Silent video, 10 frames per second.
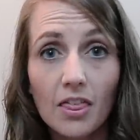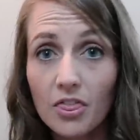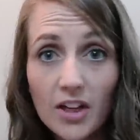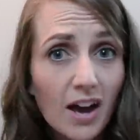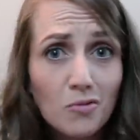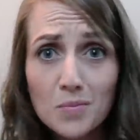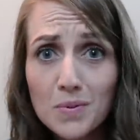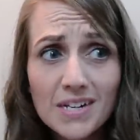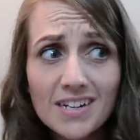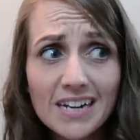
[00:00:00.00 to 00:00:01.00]
that would
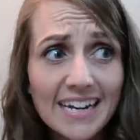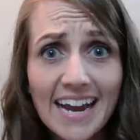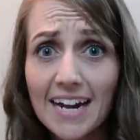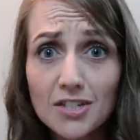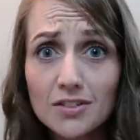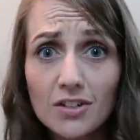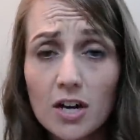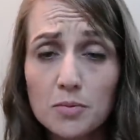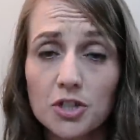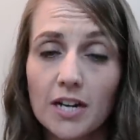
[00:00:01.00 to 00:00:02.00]
be an excellent
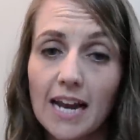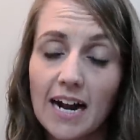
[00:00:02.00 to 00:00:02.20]
option.